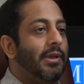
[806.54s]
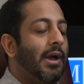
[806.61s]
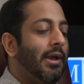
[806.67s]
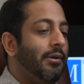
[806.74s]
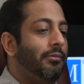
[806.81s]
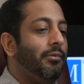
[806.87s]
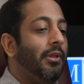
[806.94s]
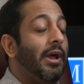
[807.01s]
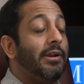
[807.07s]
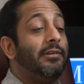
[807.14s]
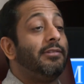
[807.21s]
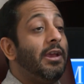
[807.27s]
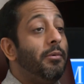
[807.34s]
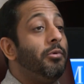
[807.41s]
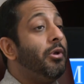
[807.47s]
I would like to
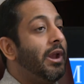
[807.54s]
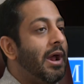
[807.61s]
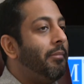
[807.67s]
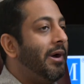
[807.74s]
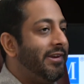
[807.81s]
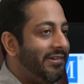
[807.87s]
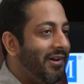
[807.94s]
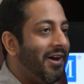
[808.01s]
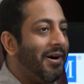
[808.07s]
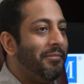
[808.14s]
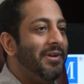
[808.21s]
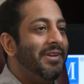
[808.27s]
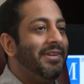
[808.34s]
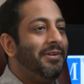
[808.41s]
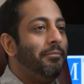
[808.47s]
say I'm good at my job
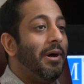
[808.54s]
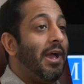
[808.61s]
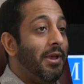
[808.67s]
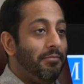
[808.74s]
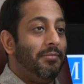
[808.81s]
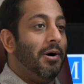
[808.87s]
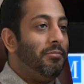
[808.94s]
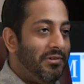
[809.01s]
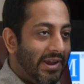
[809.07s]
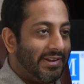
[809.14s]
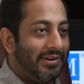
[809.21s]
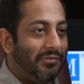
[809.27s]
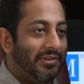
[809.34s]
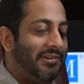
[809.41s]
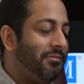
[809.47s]
by
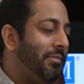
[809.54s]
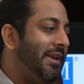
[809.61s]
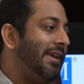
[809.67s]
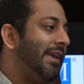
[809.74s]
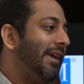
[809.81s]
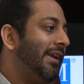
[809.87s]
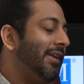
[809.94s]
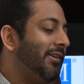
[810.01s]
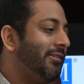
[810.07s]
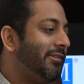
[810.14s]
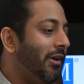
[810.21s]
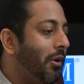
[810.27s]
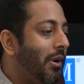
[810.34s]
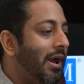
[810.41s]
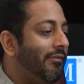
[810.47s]
objectively speaking. And
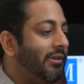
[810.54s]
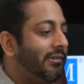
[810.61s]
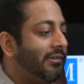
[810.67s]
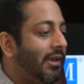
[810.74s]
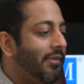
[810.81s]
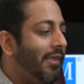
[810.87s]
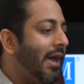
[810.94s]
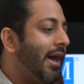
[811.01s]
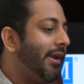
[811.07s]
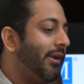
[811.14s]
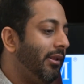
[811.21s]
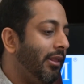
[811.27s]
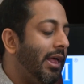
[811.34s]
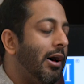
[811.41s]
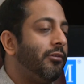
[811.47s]
so having said that, it
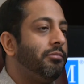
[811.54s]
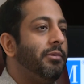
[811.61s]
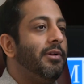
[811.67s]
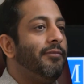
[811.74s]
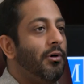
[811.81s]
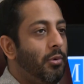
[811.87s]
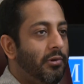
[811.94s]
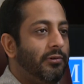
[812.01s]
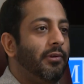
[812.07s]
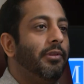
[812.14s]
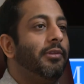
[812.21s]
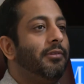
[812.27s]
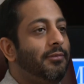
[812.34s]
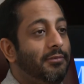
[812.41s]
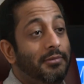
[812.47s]
allows me to focus
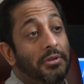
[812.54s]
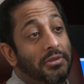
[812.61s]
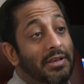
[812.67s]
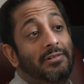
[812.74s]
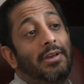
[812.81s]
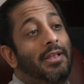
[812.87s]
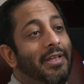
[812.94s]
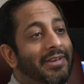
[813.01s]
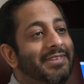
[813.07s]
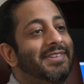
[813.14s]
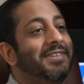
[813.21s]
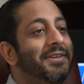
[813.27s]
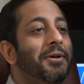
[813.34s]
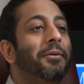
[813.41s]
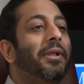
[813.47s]
on the things I like to
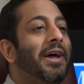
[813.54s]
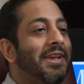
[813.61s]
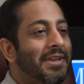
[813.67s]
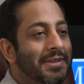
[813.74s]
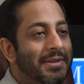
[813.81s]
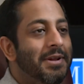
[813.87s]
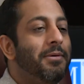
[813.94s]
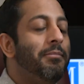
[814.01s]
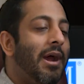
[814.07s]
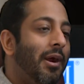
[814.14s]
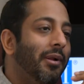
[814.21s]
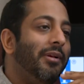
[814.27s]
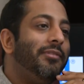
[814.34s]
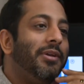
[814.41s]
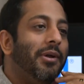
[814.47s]
do, like
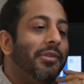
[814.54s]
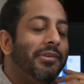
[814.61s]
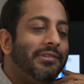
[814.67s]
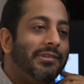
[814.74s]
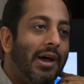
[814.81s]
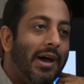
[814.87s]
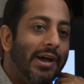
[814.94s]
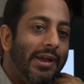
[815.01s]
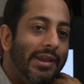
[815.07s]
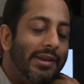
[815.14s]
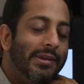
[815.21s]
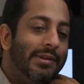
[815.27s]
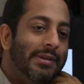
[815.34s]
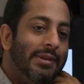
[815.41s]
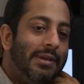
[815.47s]
powerlifting on the
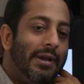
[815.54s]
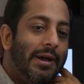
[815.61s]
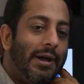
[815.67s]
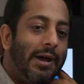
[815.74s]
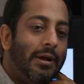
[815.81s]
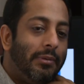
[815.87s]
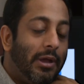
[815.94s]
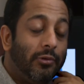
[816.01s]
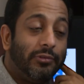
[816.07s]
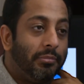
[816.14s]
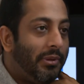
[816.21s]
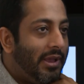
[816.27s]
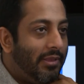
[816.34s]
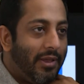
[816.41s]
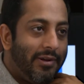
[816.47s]
side. I also
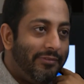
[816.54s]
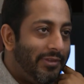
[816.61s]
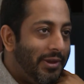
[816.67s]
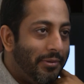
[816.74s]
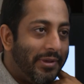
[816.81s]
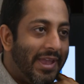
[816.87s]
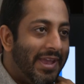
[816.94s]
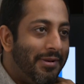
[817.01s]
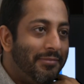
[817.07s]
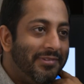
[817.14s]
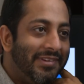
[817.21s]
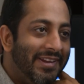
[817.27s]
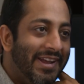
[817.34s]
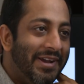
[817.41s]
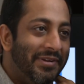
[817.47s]
play a lot of video
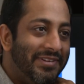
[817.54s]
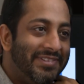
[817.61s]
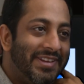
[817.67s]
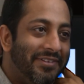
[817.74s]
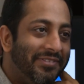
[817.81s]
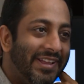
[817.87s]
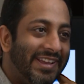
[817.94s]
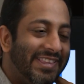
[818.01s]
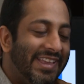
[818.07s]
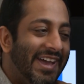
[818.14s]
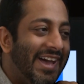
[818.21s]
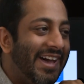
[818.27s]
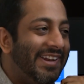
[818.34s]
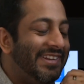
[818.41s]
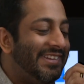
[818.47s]
games, and stuff like
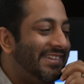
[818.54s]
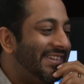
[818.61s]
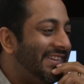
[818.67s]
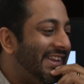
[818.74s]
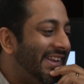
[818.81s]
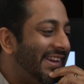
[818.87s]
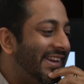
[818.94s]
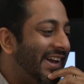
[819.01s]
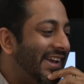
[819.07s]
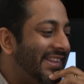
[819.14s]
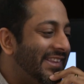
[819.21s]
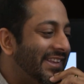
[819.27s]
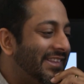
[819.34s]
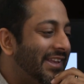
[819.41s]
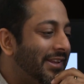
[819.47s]
that. And I
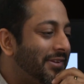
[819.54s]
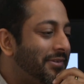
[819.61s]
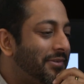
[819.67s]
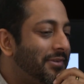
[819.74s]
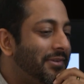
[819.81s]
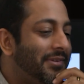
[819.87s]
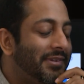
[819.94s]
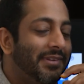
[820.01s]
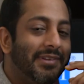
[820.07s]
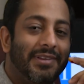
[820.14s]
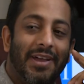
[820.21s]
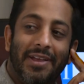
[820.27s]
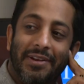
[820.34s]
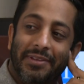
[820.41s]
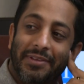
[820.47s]
think that's
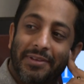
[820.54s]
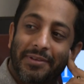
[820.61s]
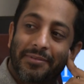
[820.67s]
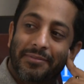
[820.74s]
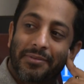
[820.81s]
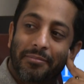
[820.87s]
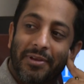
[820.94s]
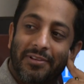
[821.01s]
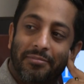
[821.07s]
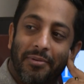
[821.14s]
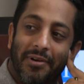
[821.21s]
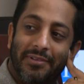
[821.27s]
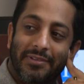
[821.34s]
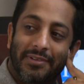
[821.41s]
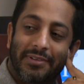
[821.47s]
kind of the best
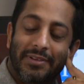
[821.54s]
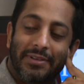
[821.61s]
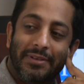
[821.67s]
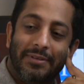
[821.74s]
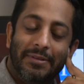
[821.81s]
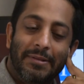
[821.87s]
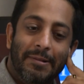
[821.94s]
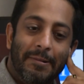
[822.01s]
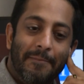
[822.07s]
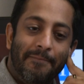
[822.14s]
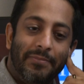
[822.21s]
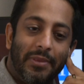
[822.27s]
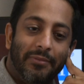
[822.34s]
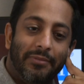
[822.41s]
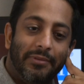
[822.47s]
parts of
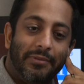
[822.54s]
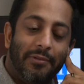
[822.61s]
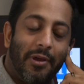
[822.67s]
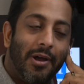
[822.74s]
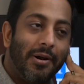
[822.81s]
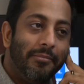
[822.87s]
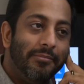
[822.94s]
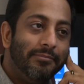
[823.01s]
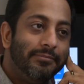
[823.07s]
the job.